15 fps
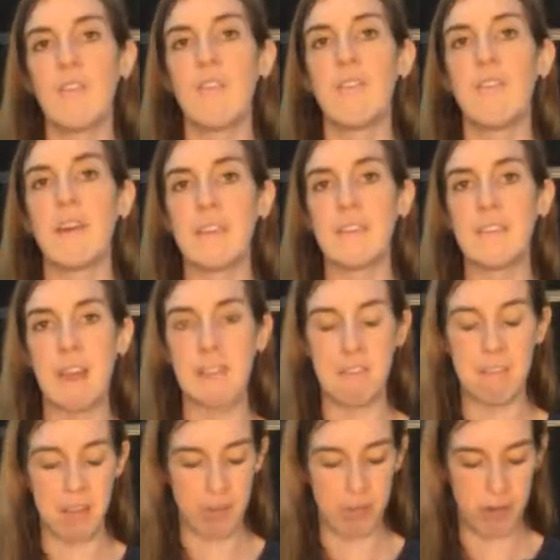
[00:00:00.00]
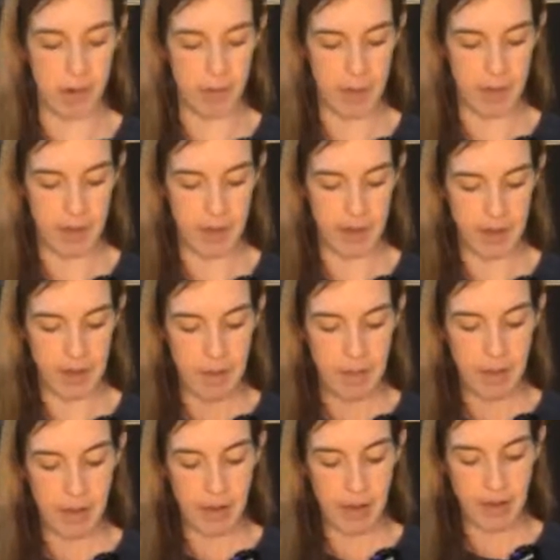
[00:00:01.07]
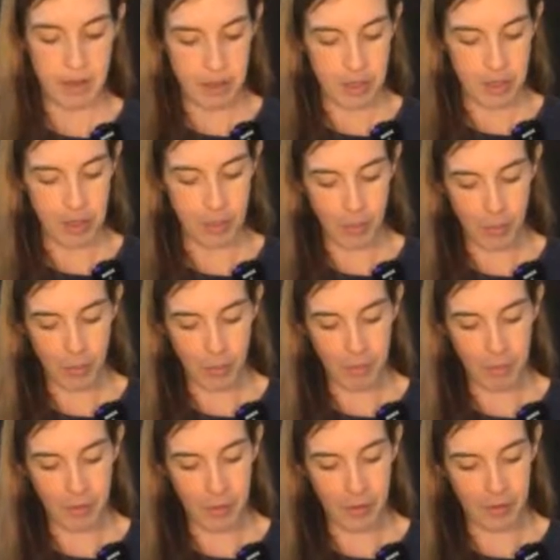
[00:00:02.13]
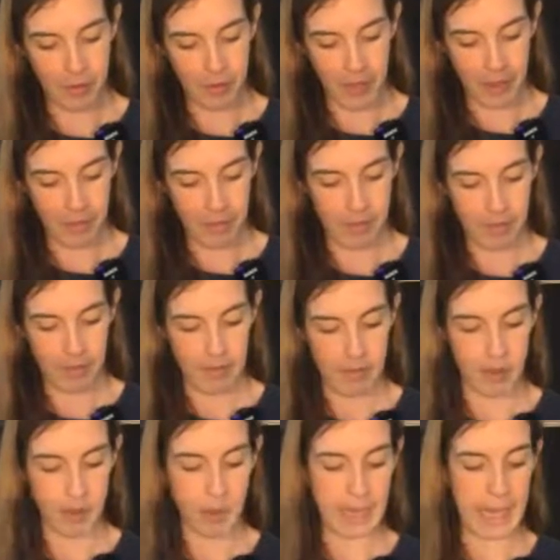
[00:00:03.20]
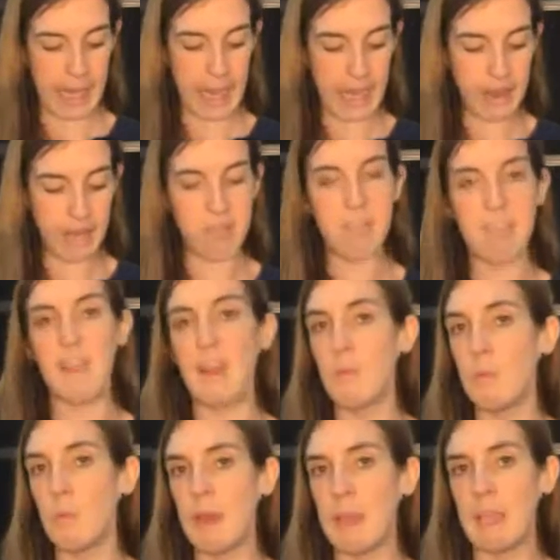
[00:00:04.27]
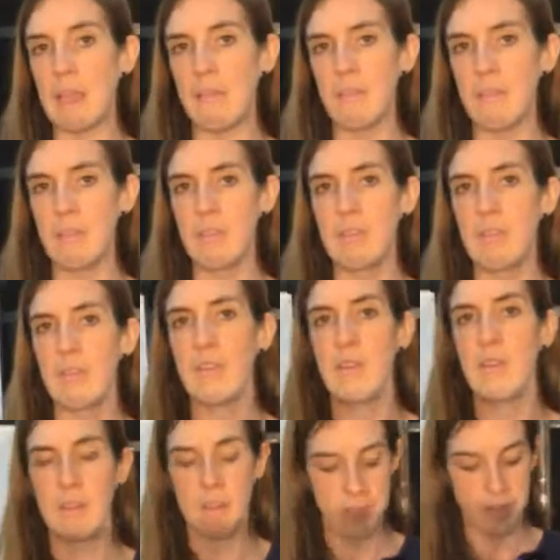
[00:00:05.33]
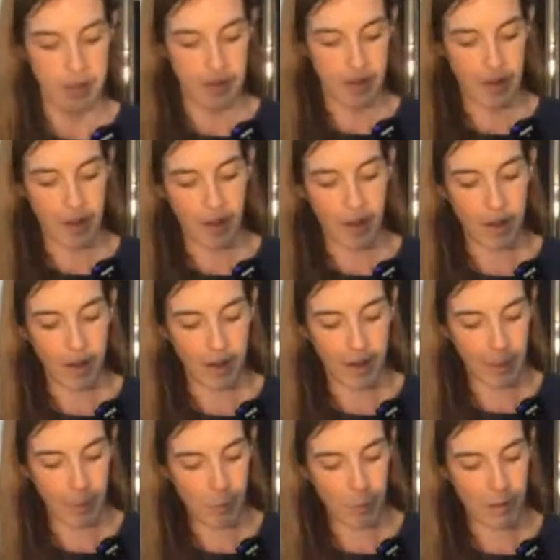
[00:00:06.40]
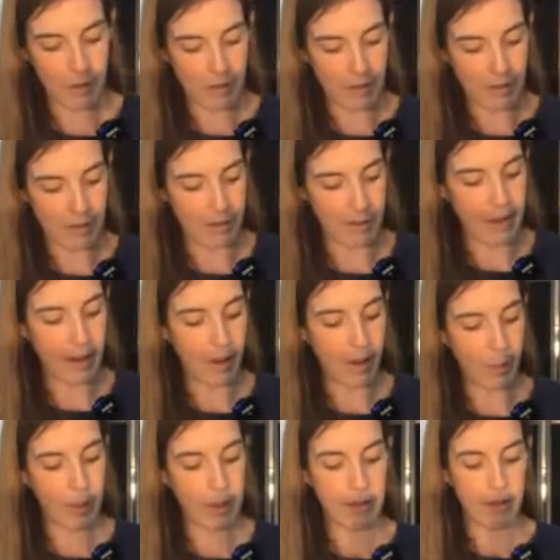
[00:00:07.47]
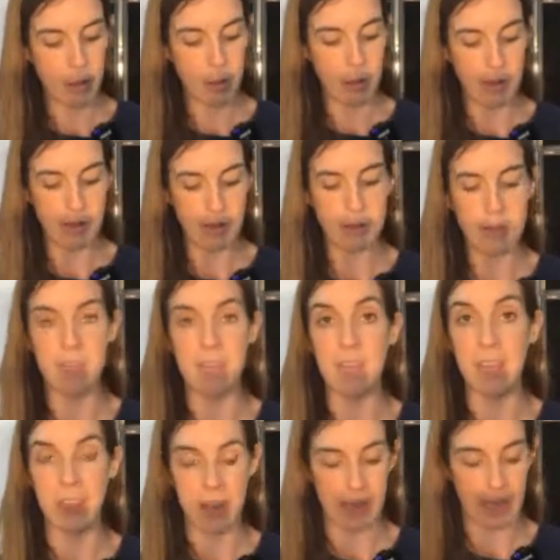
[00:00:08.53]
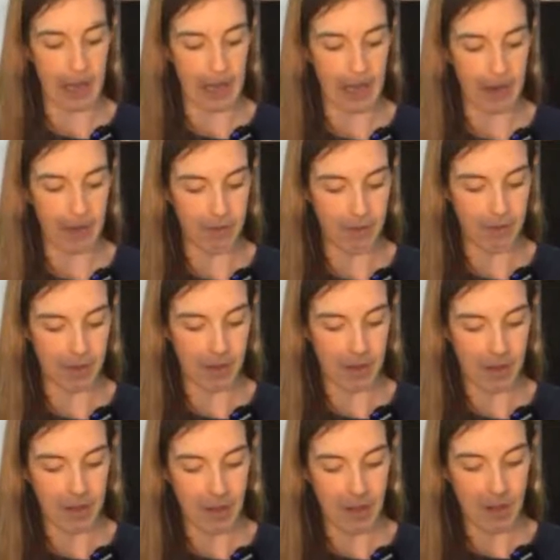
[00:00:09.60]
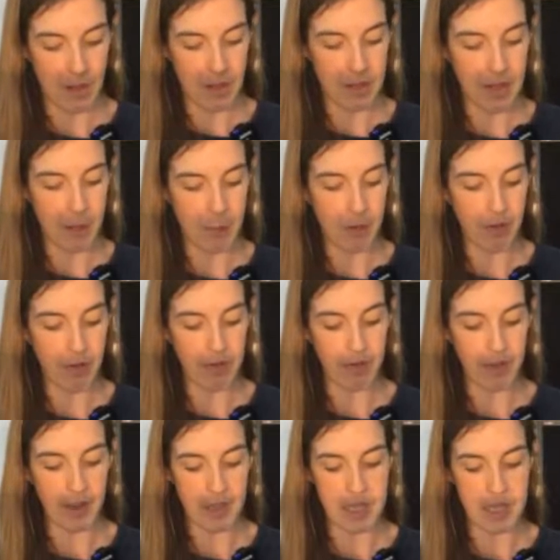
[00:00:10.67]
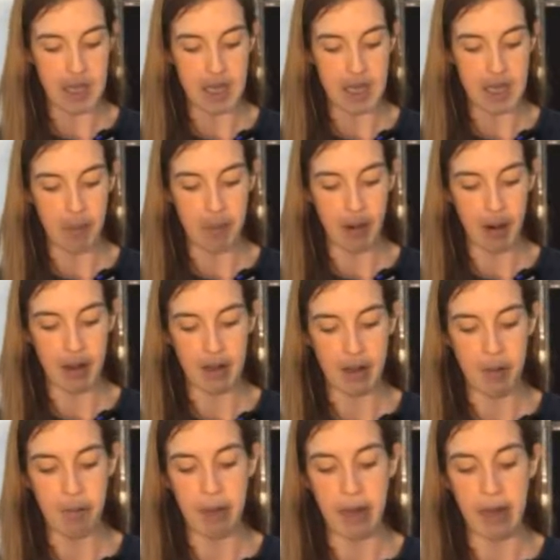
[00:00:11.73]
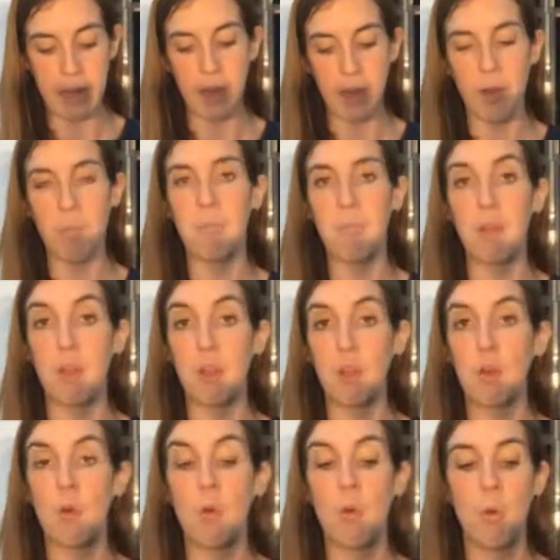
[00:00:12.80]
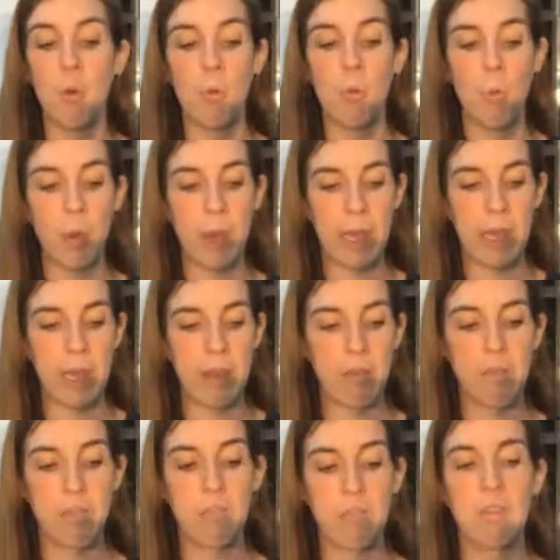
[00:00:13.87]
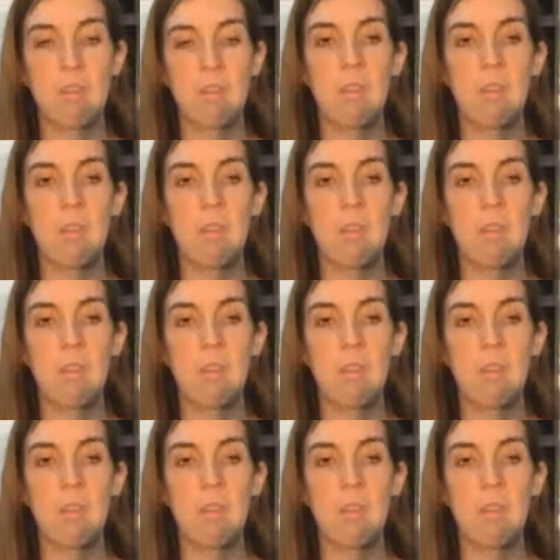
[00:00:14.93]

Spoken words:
Fantastic rhyming. Do one more for you. So caves and waves. I went once to see the caves. They were flooded by the big blue waves.